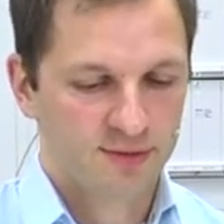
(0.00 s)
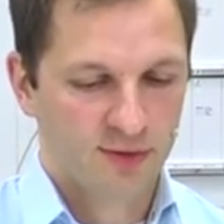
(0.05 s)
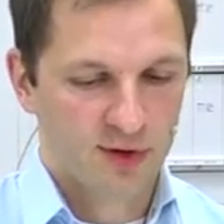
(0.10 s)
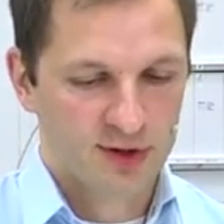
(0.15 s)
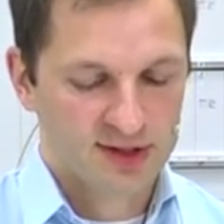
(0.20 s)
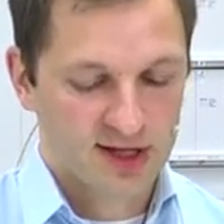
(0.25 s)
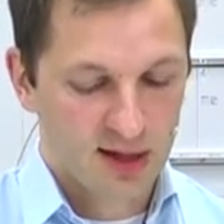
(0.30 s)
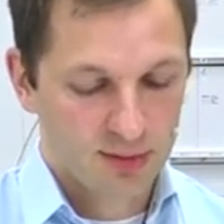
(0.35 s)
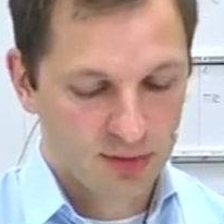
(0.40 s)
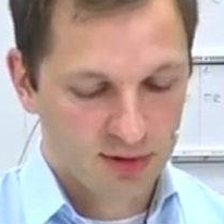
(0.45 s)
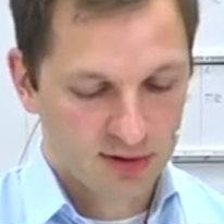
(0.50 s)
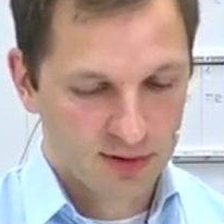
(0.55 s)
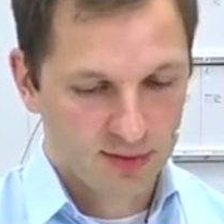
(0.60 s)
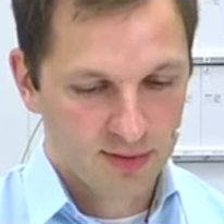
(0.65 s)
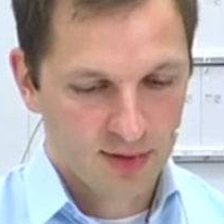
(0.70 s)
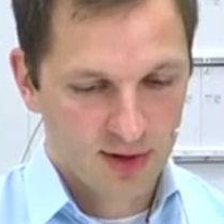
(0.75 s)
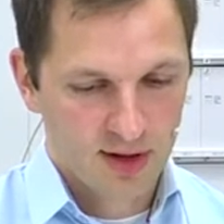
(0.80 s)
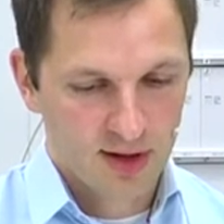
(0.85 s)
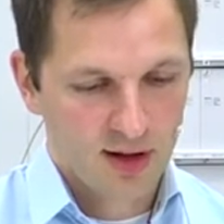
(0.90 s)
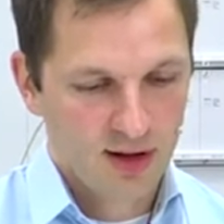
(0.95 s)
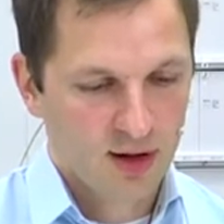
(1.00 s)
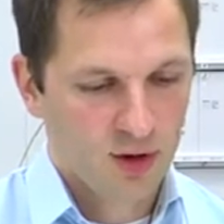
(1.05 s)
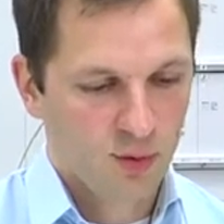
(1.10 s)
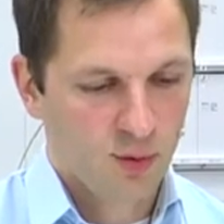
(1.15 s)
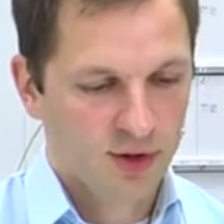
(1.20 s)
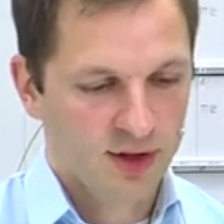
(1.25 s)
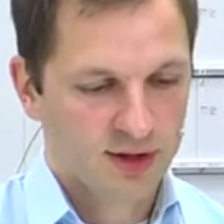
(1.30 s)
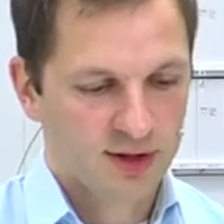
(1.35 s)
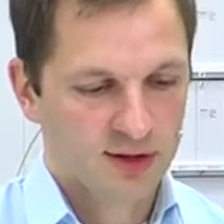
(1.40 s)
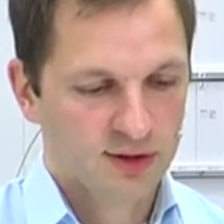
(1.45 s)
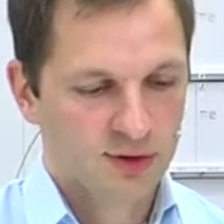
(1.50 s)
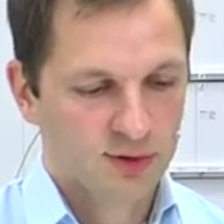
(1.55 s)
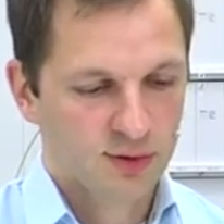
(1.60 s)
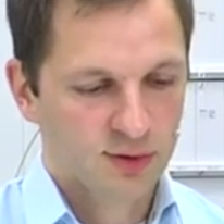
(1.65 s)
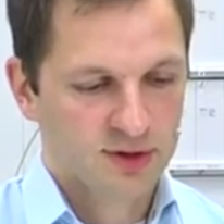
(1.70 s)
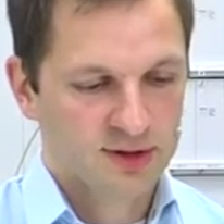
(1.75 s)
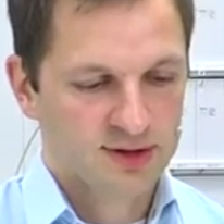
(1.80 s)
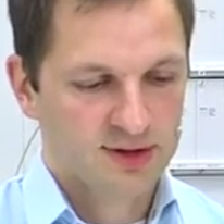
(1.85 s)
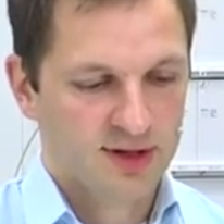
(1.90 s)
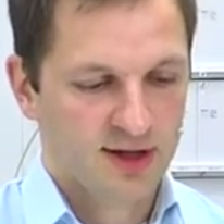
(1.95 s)
For example, what I can do
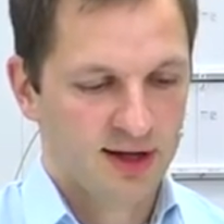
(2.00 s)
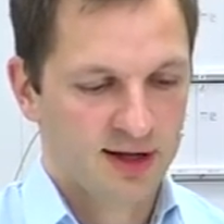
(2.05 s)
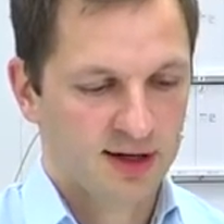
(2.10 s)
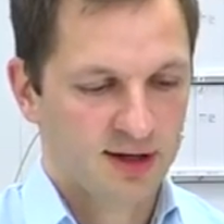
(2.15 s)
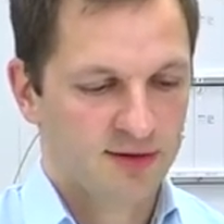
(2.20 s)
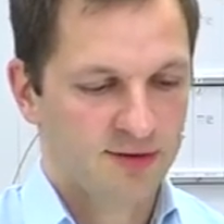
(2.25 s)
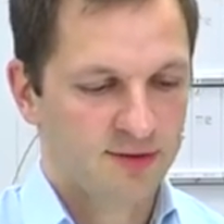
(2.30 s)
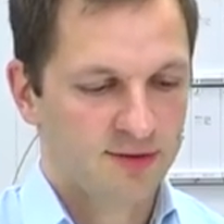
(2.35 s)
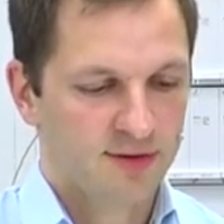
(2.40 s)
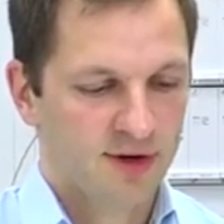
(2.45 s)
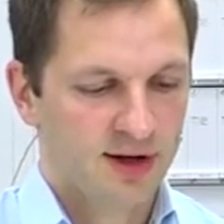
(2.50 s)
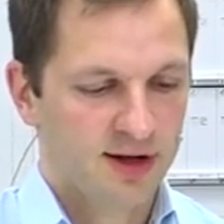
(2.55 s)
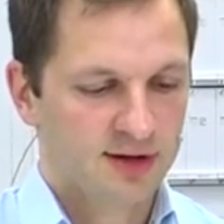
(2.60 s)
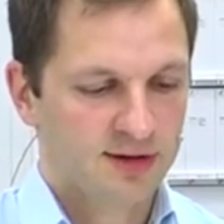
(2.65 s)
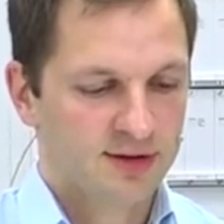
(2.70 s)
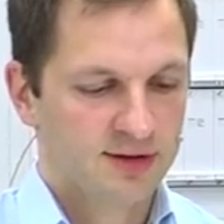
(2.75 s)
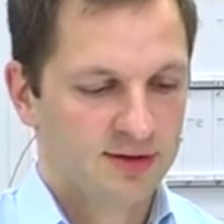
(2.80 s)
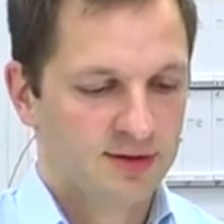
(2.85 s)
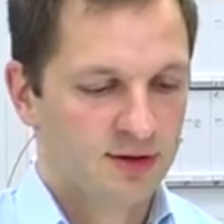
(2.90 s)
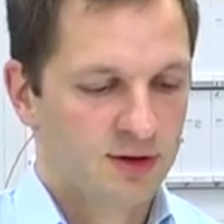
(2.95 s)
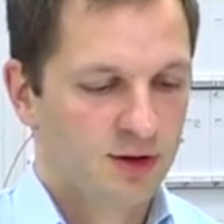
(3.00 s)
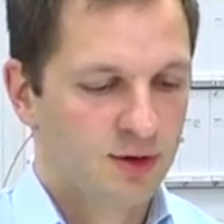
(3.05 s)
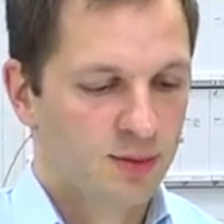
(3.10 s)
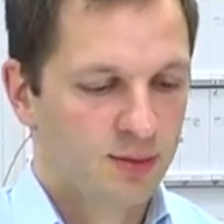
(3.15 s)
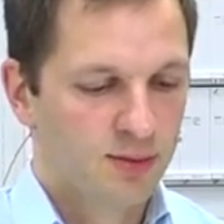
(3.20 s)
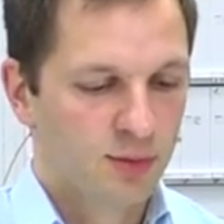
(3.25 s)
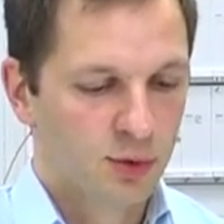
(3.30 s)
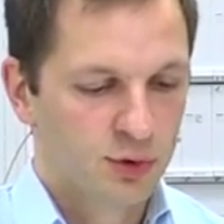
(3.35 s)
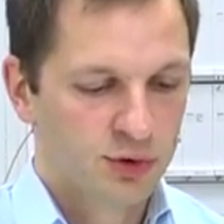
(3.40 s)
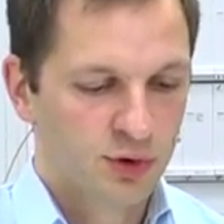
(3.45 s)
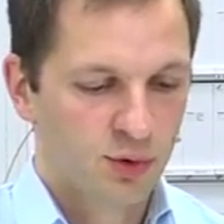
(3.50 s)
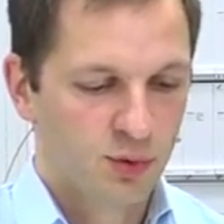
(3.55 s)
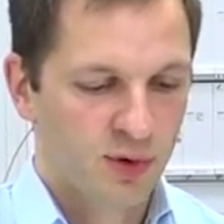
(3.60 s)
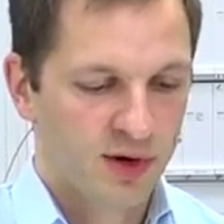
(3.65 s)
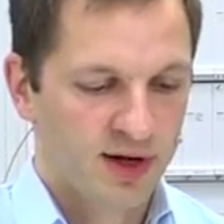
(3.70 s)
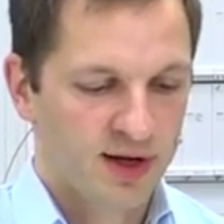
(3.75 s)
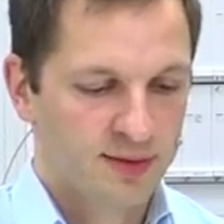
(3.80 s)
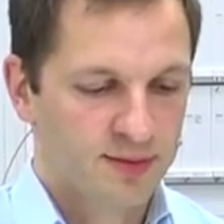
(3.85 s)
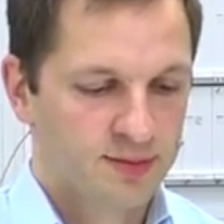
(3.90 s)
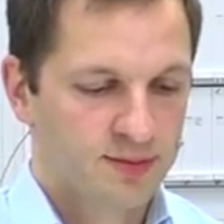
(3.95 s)
is I can find
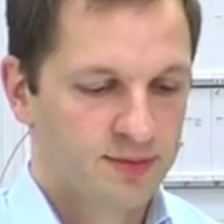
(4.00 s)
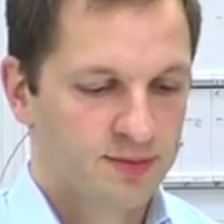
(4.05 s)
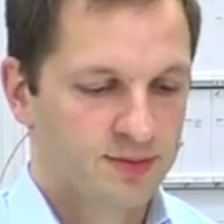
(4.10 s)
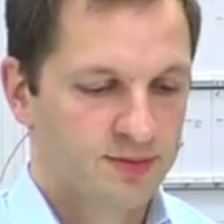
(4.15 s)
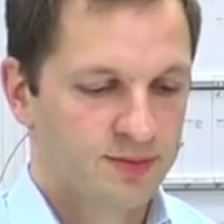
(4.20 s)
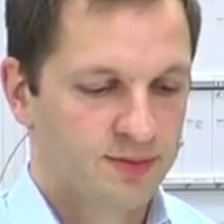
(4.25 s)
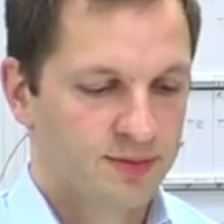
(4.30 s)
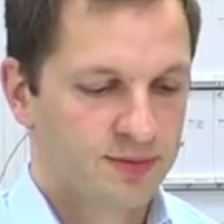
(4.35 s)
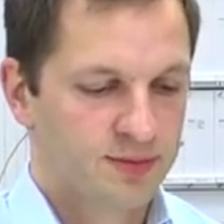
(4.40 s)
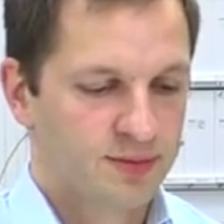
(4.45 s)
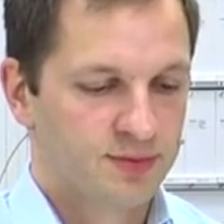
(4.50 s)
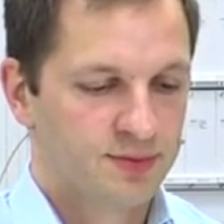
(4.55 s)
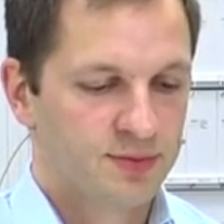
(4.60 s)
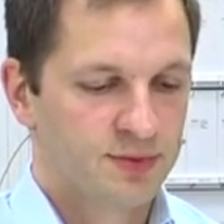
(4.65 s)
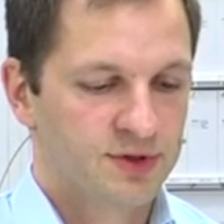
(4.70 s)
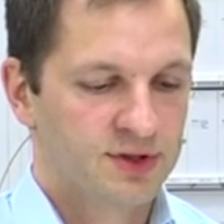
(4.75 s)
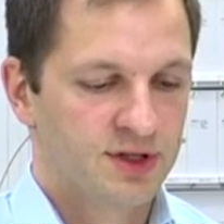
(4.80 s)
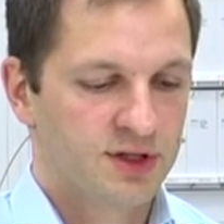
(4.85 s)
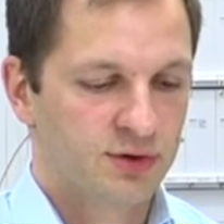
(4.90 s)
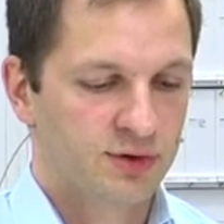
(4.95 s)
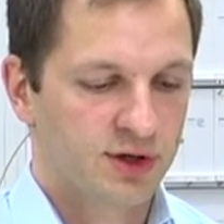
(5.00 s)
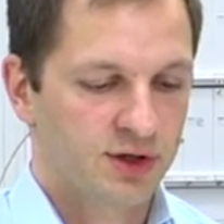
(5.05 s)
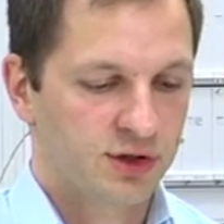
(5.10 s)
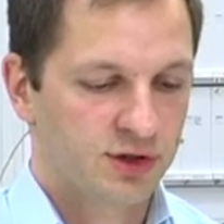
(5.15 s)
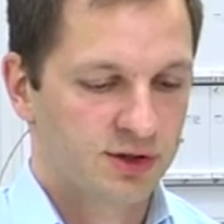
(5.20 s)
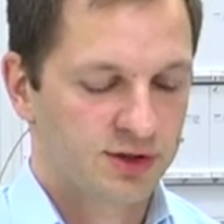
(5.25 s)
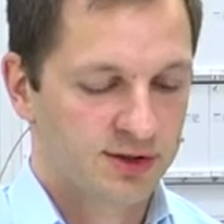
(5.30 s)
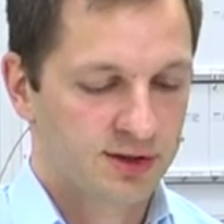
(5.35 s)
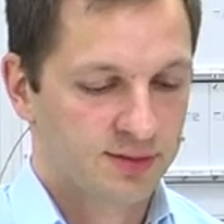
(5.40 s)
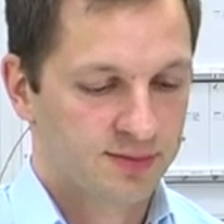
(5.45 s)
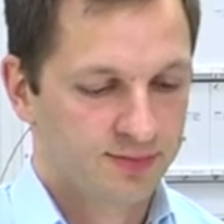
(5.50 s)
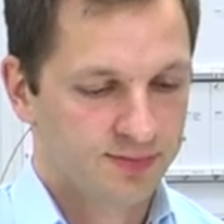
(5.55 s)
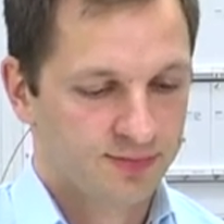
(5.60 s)
motorway situations.